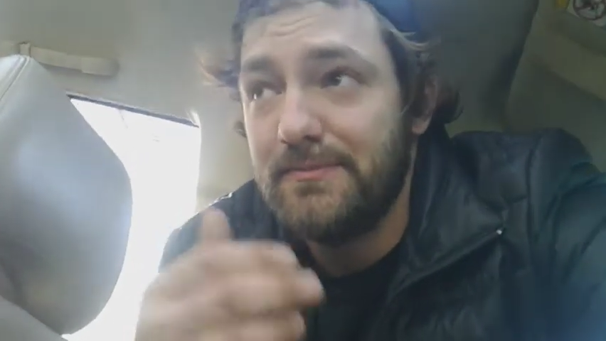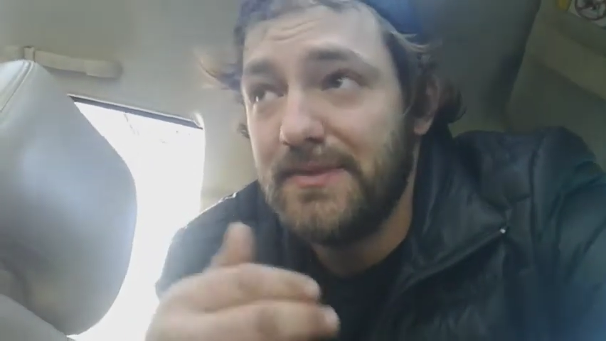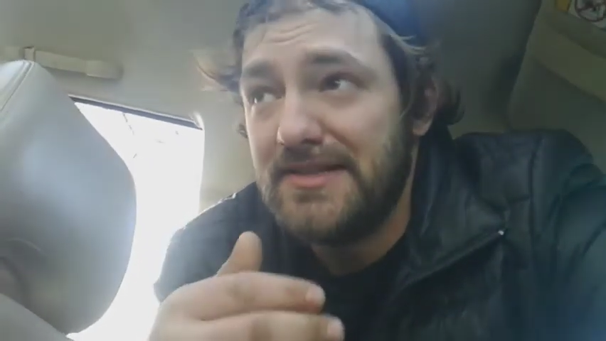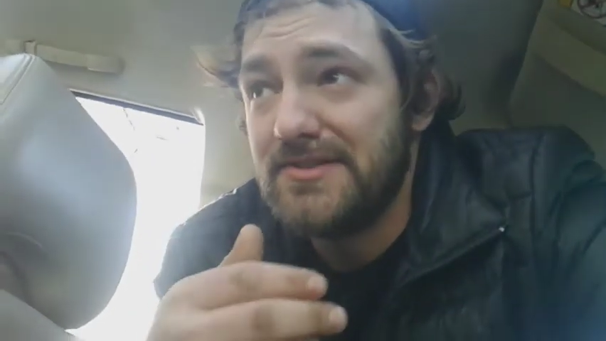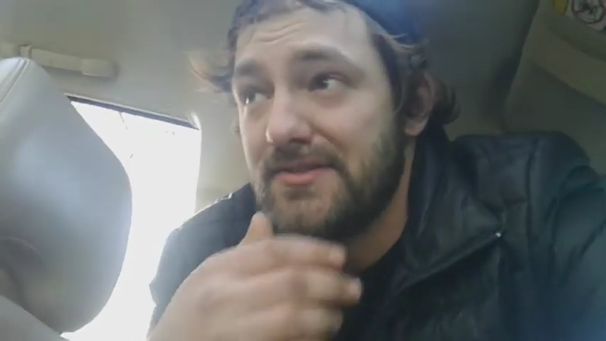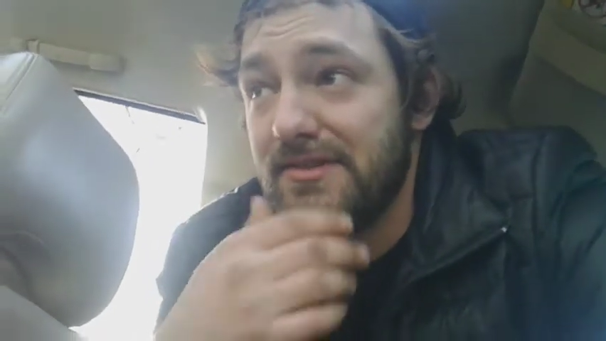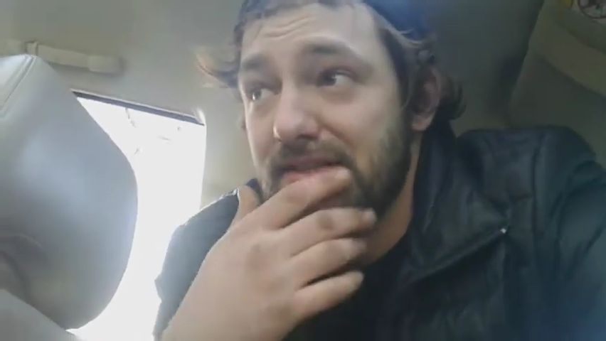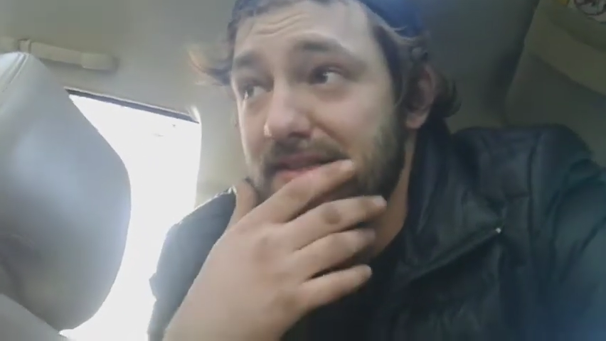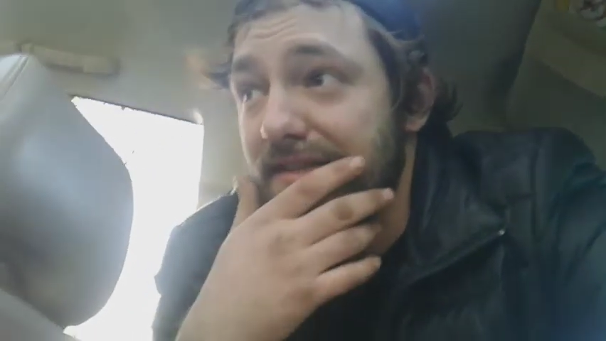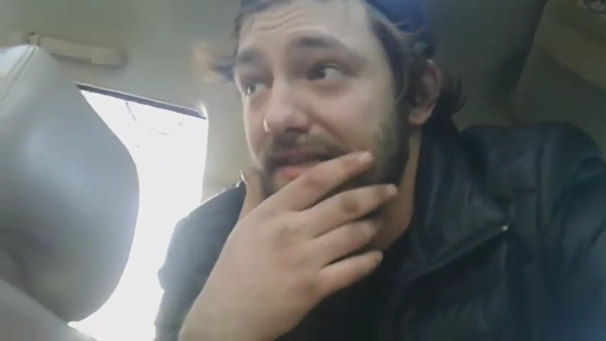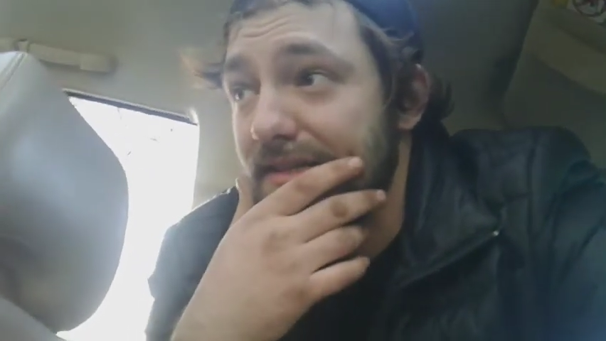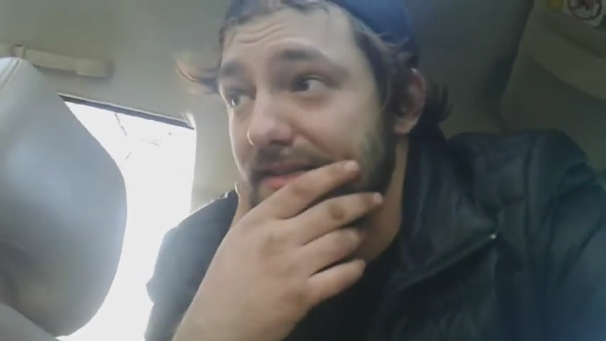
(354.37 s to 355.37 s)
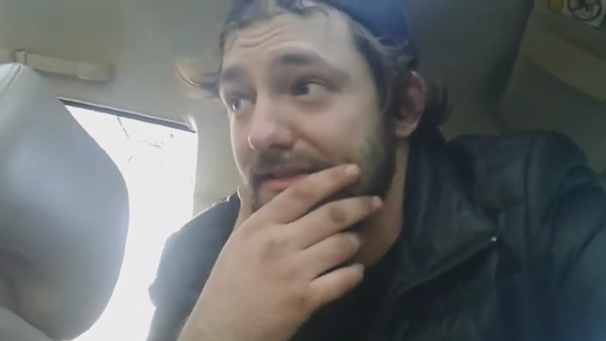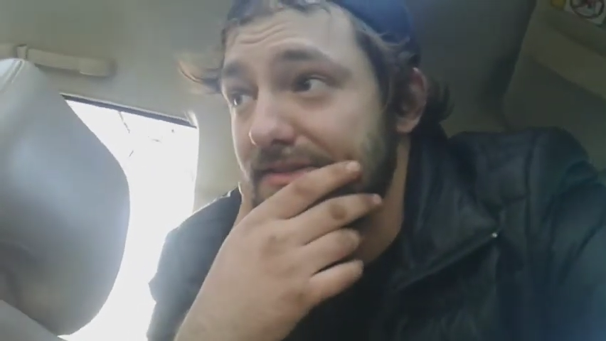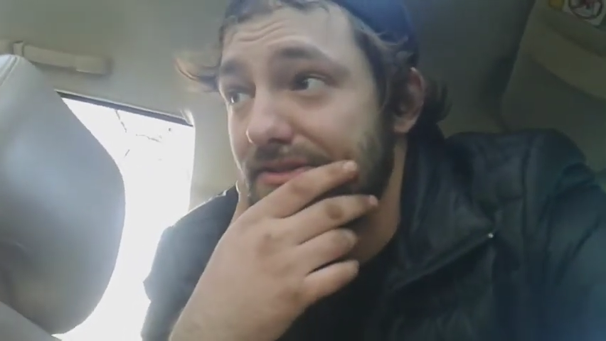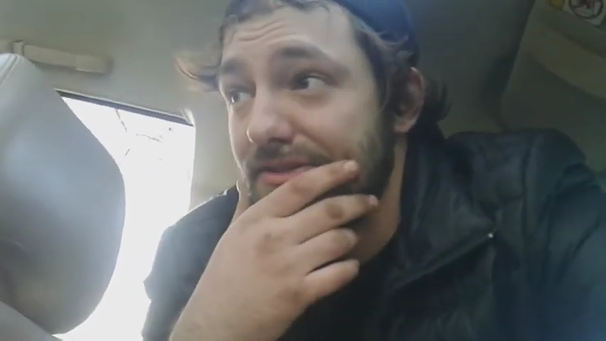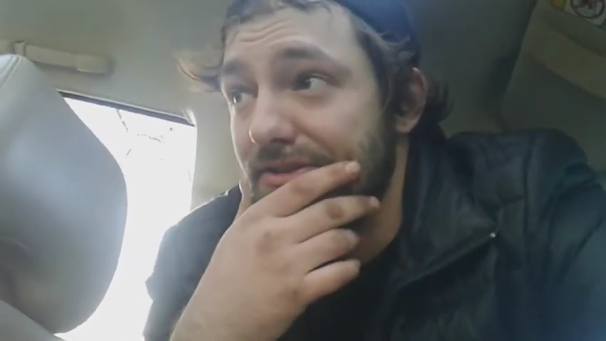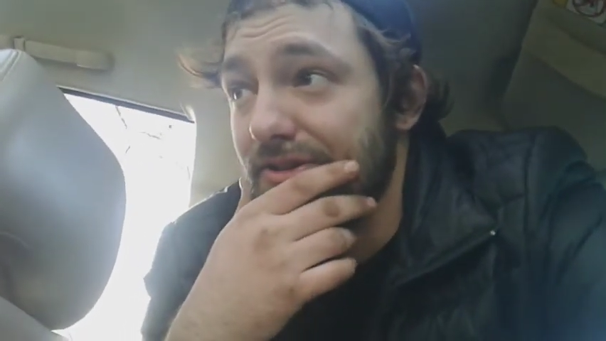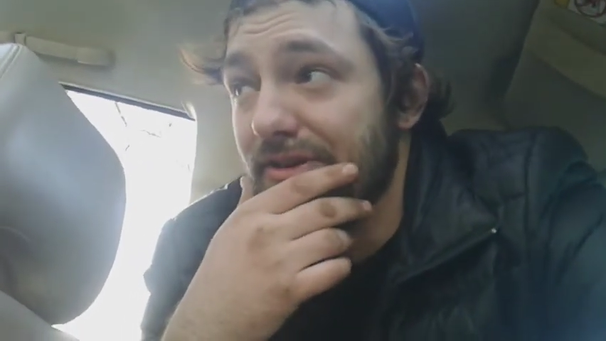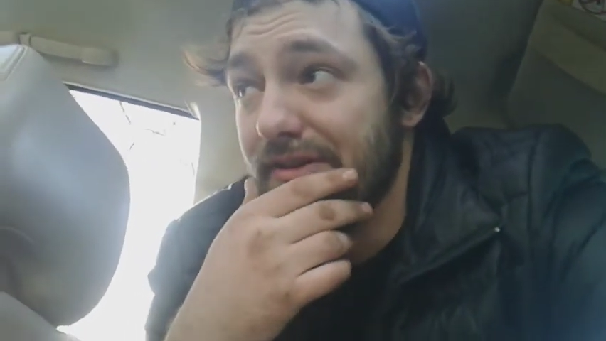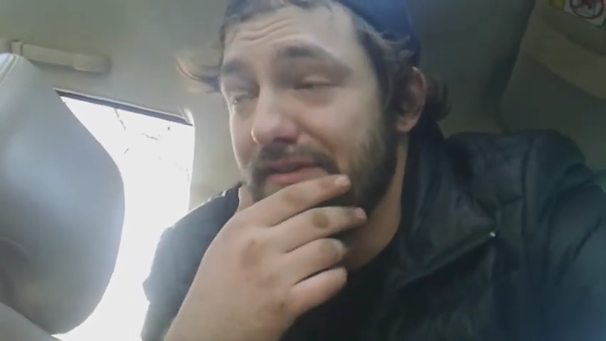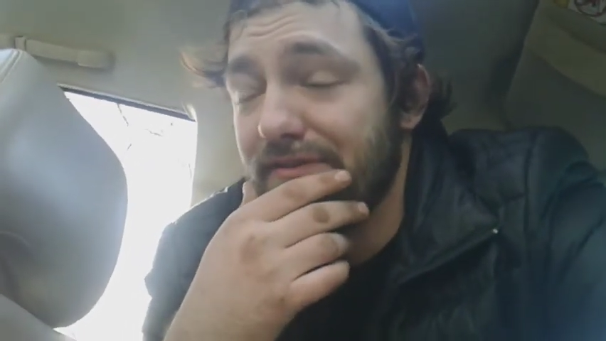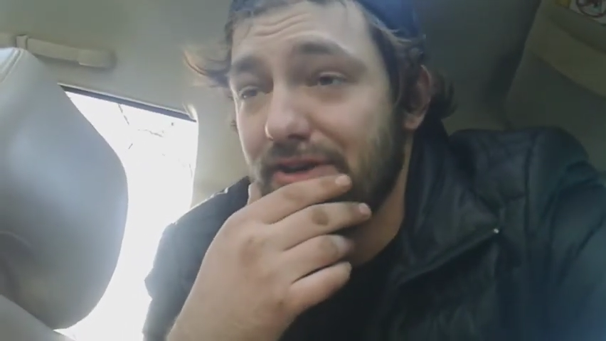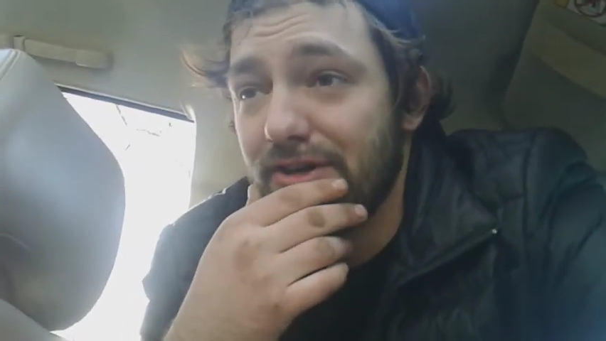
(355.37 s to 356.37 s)
Basically, you could
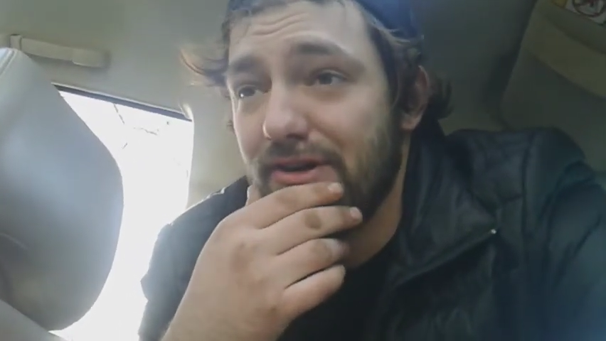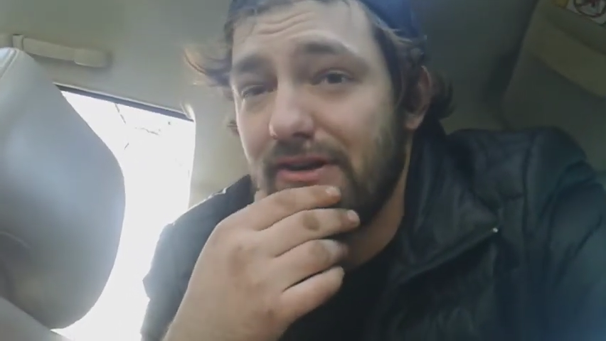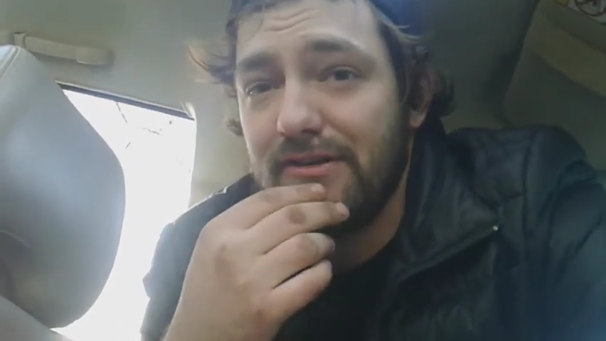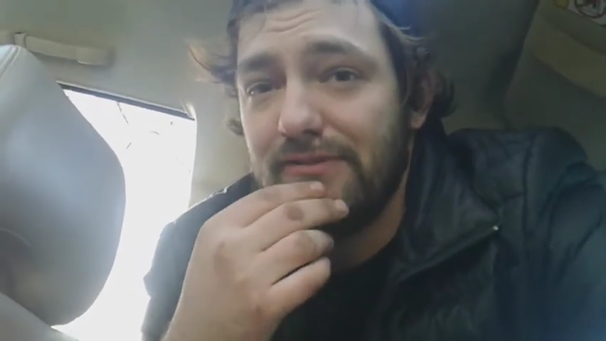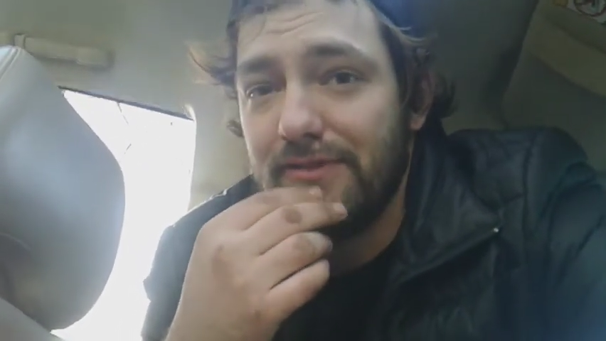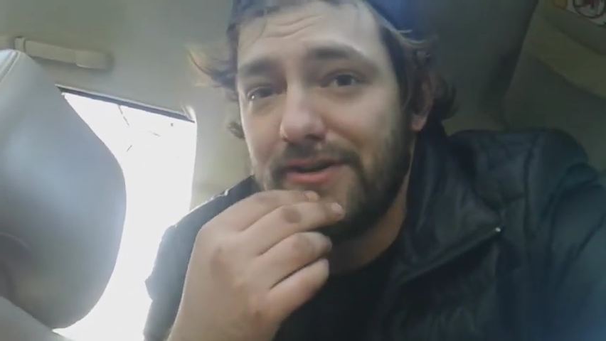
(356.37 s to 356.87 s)
live in a car,